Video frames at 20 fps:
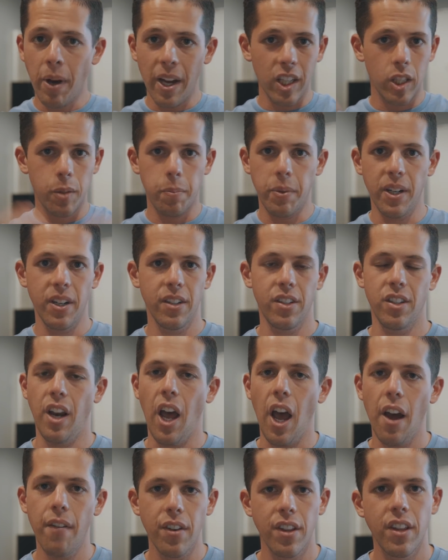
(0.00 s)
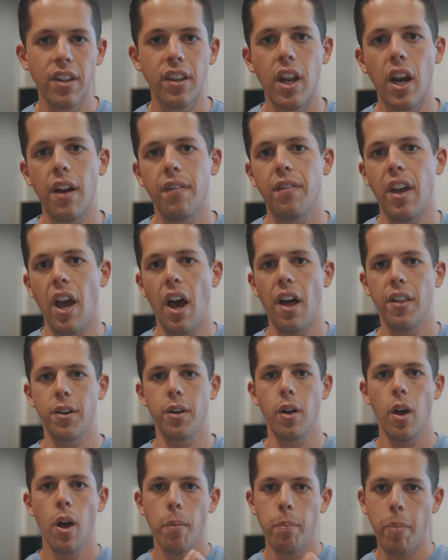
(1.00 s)
my experience and everything that I've
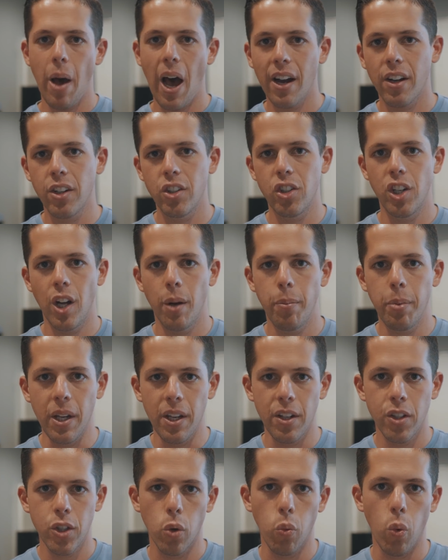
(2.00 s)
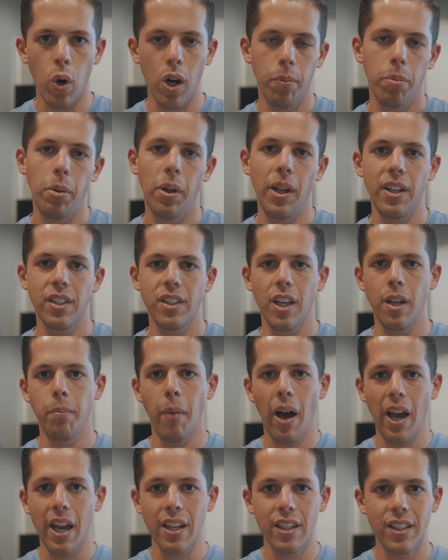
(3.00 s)
gathered packaged up into one place, and
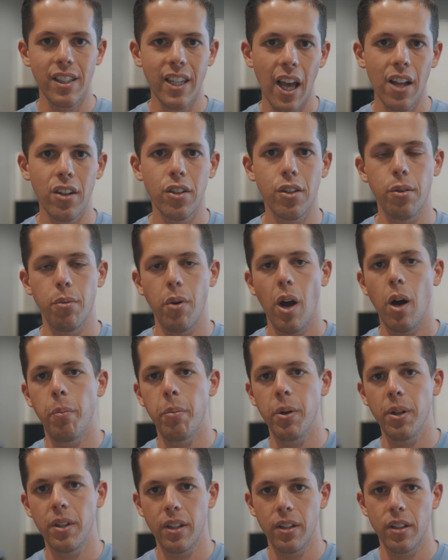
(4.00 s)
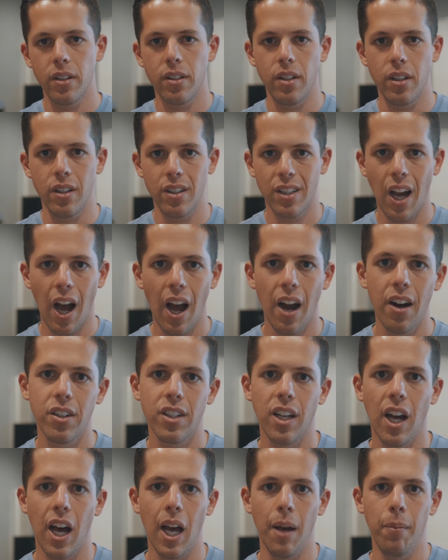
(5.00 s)
my intent throughout building this the
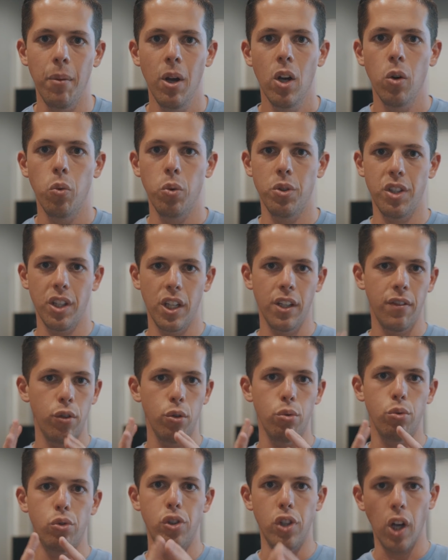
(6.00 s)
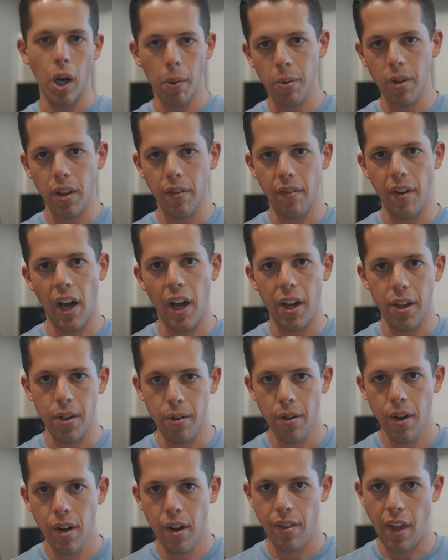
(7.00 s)
entire time was to give you double the
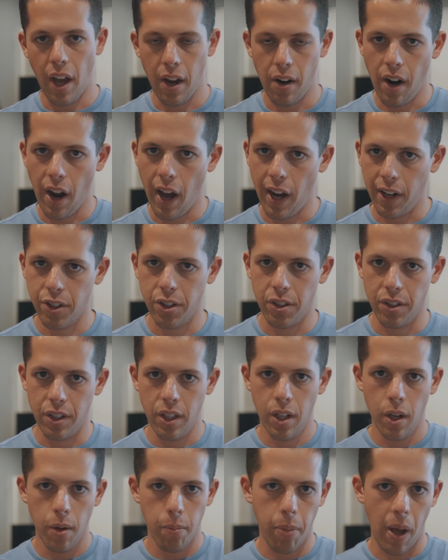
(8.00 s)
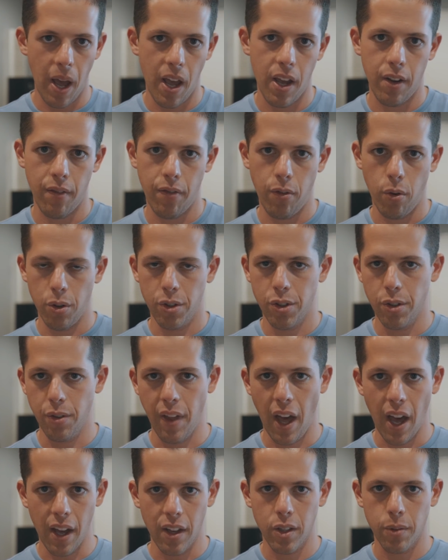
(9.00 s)
value that you're actually paying for. So
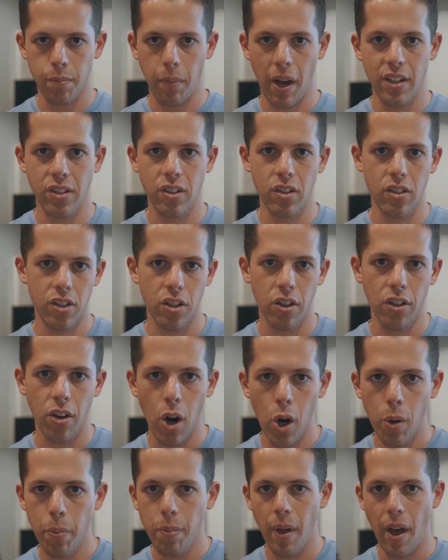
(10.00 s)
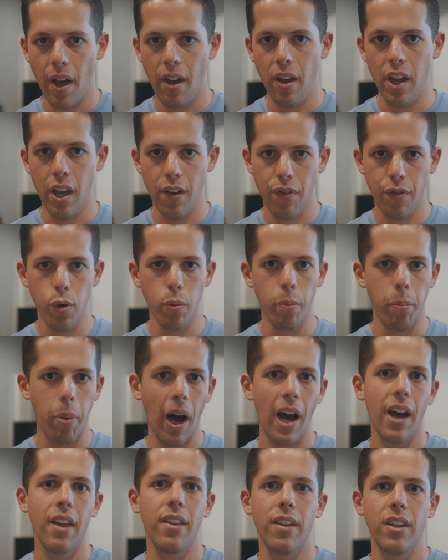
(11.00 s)
that is my sincere hope that if you
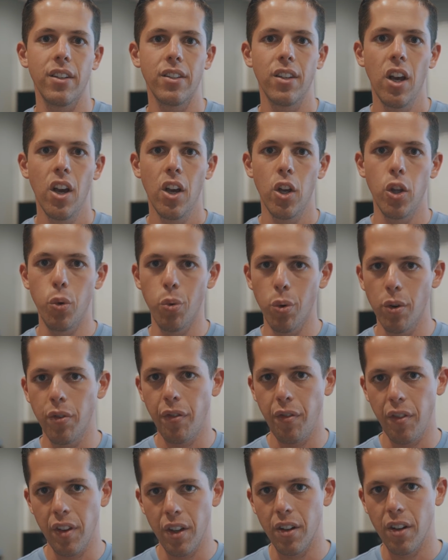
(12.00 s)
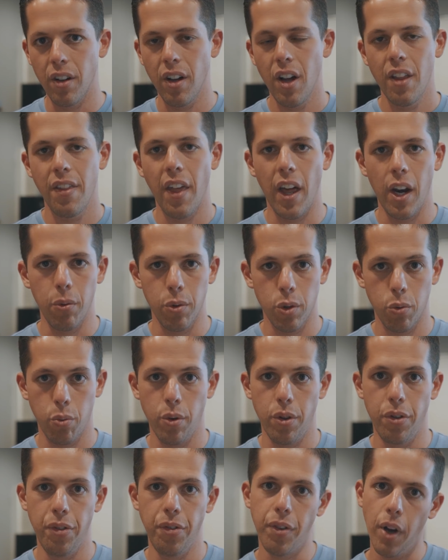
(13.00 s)
buy this, you will feel that it was
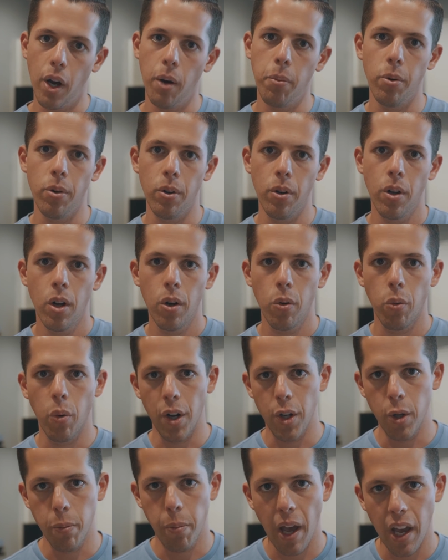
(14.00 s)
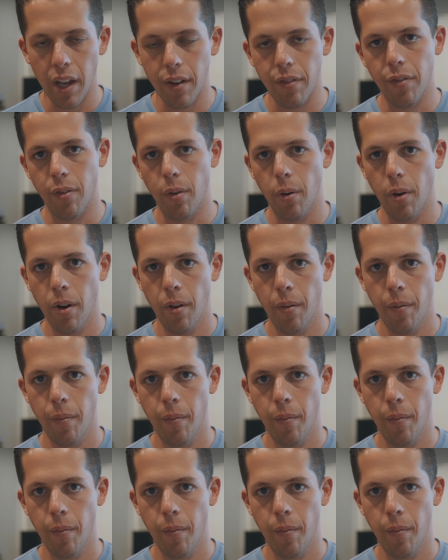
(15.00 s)
worth double what you paid for.